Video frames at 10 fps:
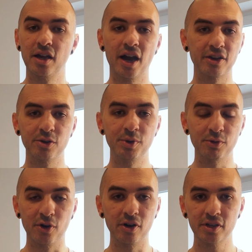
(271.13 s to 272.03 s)
I could be
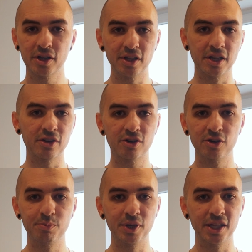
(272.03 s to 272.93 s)
wrong. It
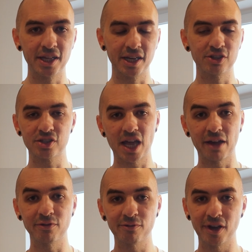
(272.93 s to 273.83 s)
could be that I just
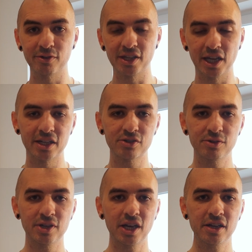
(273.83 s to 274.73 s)
haven't found the
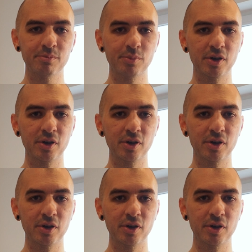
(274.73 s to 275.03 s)
answer yet,